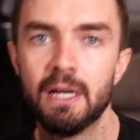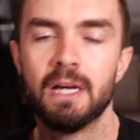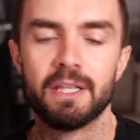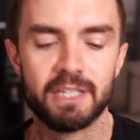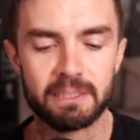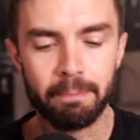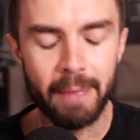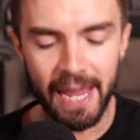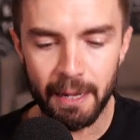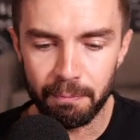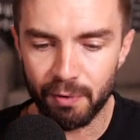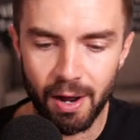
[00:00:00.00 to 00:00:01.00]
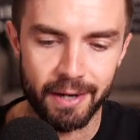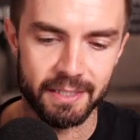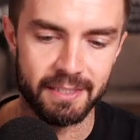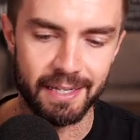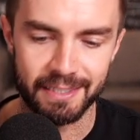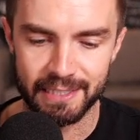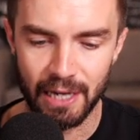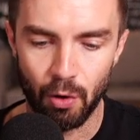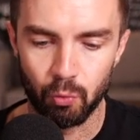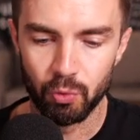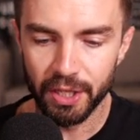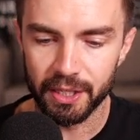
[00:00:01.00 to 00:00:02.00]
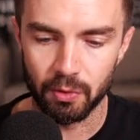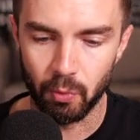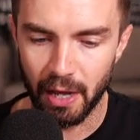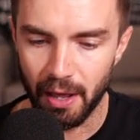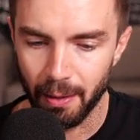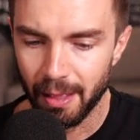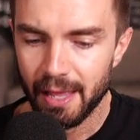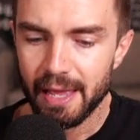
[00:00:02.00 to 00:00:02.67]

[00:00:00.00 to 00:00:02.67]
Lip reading: these main products that sell really well.